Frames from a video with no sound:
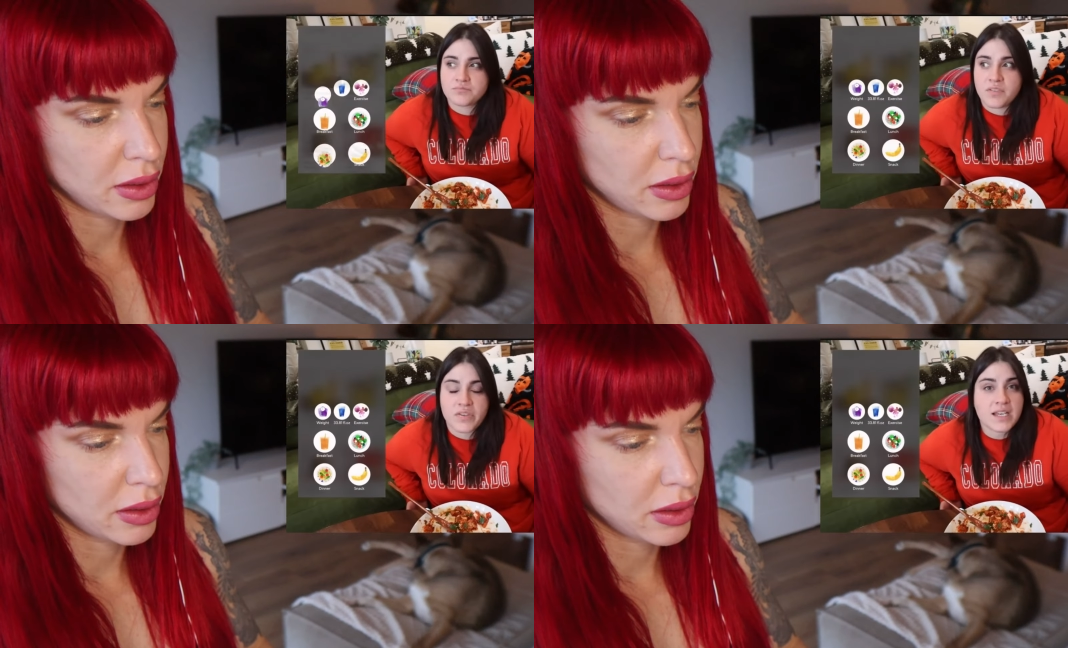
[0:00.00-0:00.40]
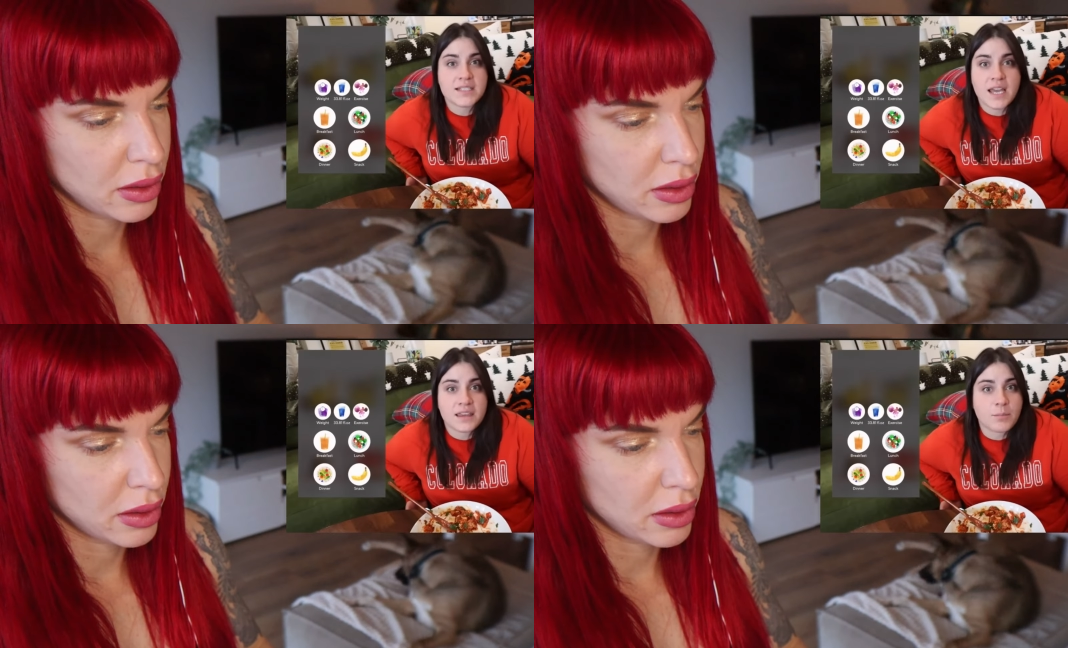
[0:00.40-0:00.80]

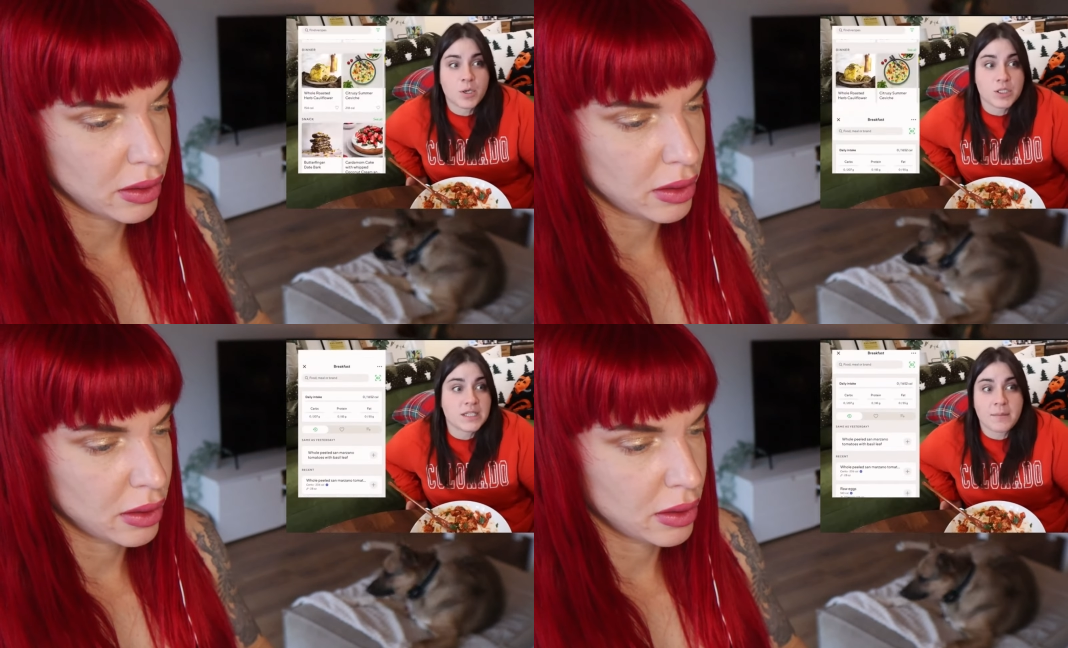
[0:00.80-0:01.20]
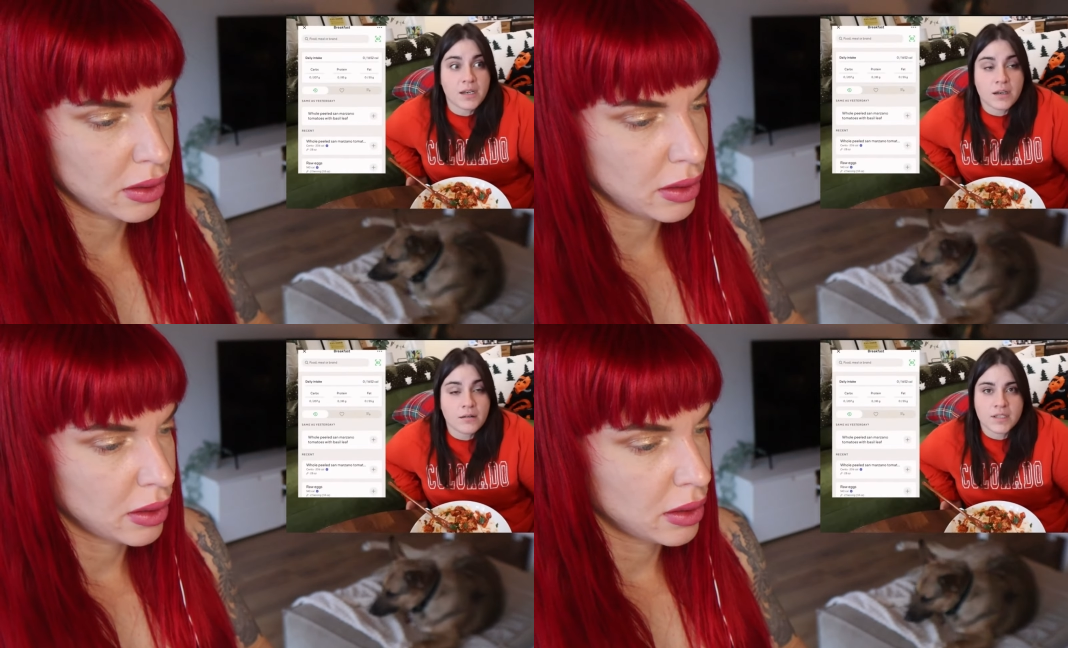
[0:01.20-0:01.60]
Speaker 1: things like the
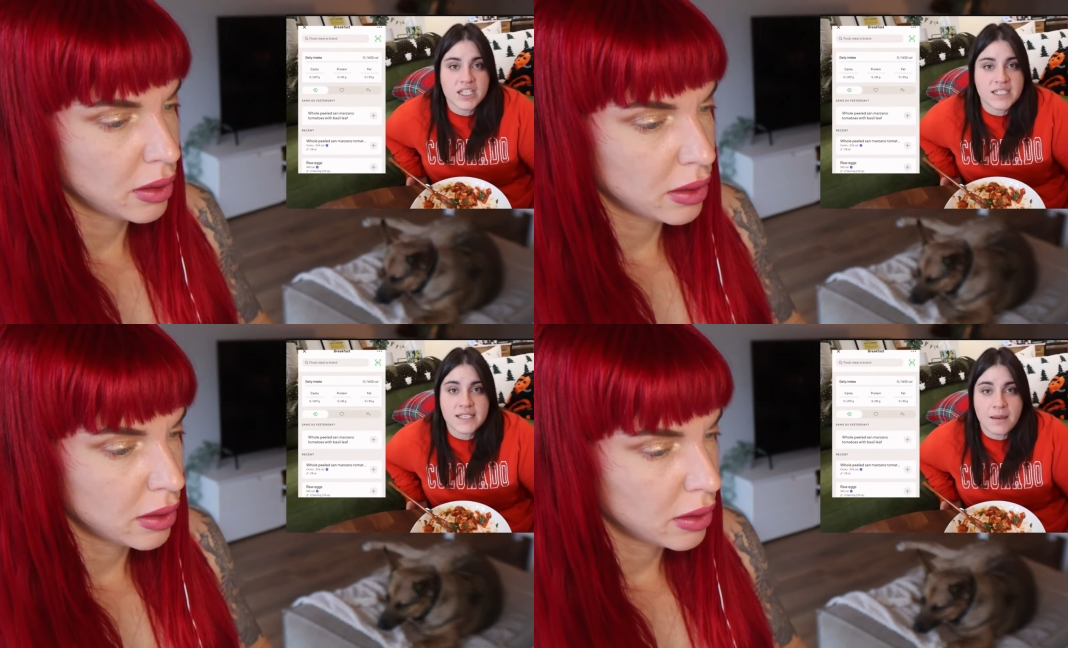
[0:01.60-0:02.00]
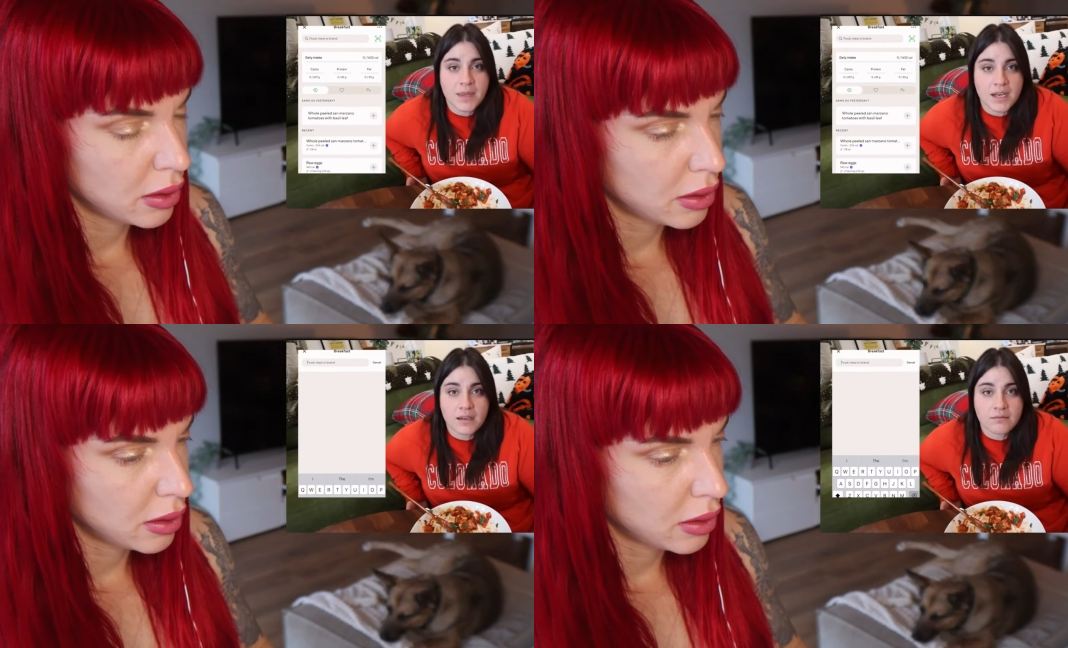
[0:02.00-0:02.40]
persimmon, you just type
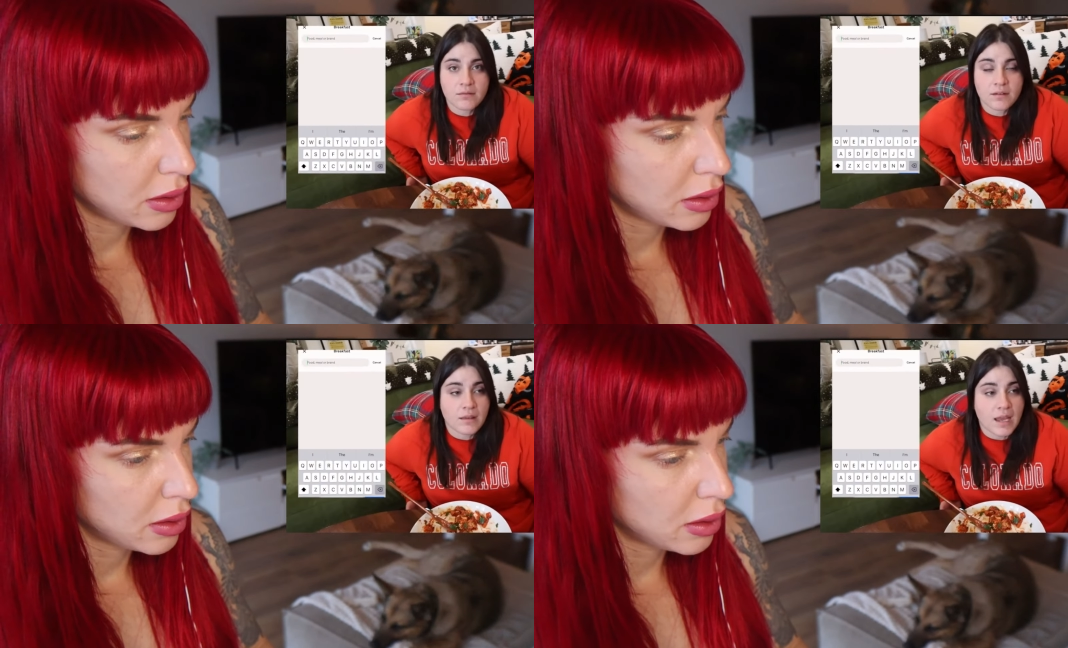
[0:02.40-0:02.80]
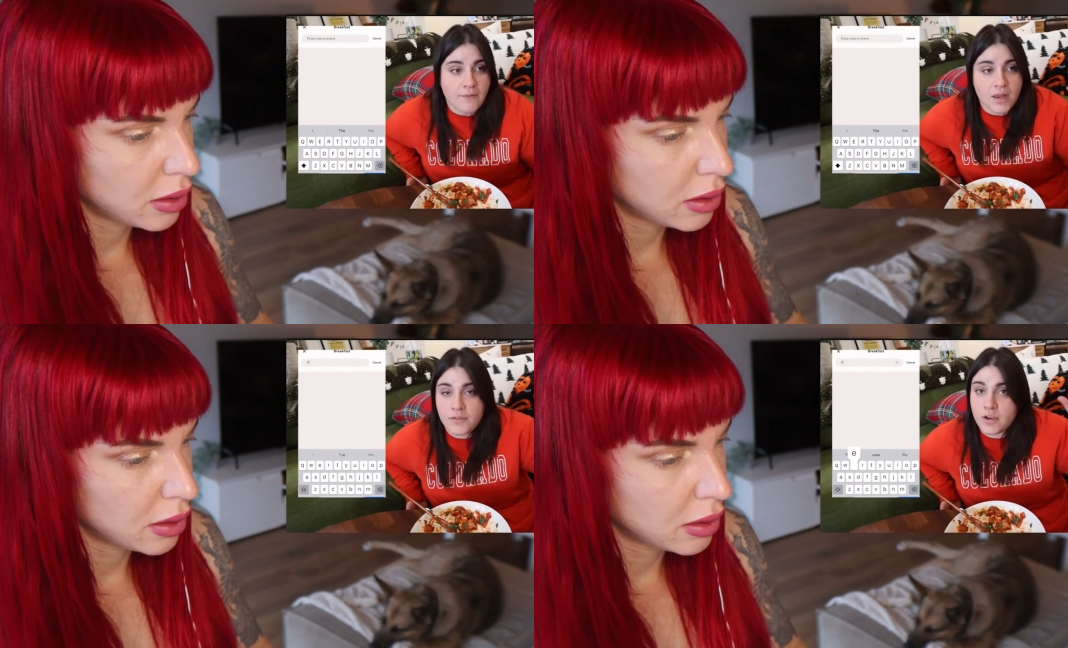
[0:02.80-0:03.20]
that in, they
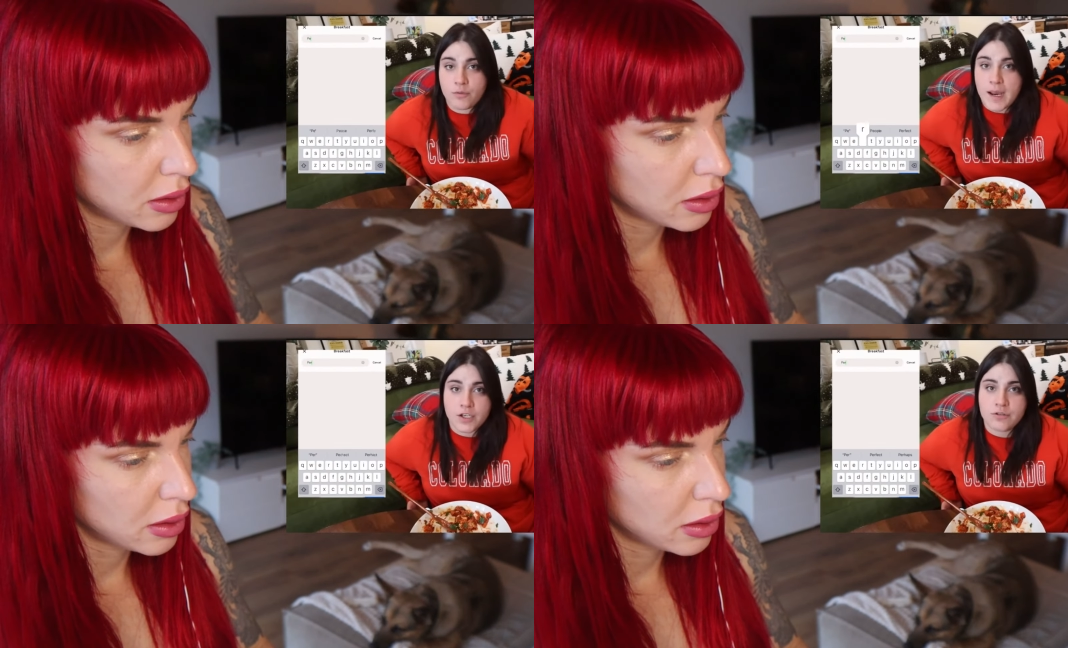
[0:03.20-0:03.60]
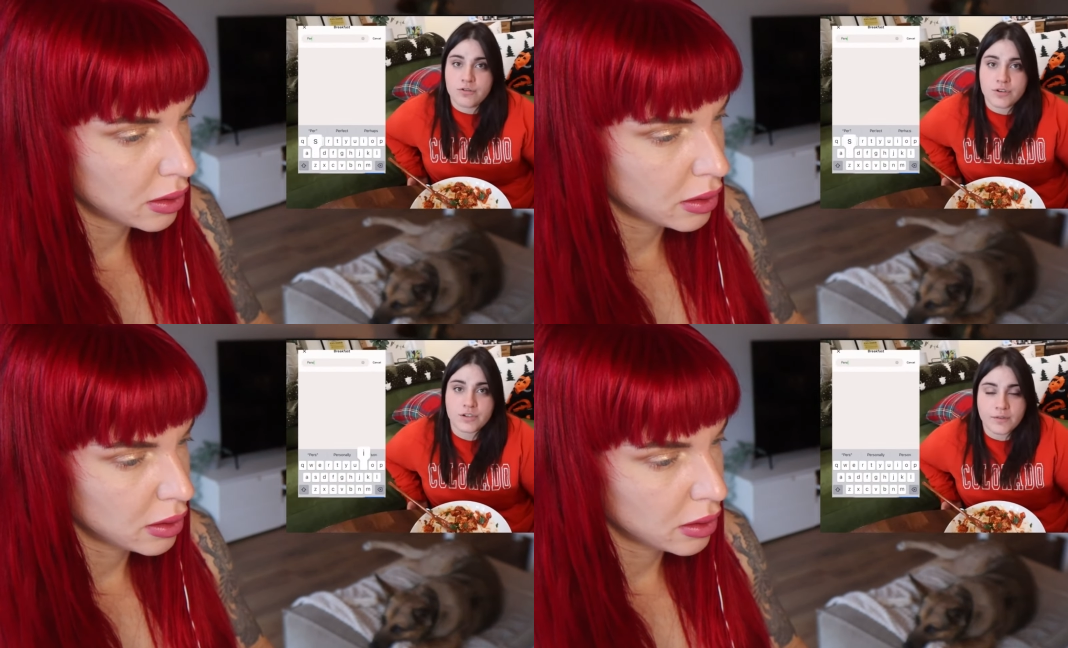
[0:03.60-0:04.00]
have all of the correct nutritional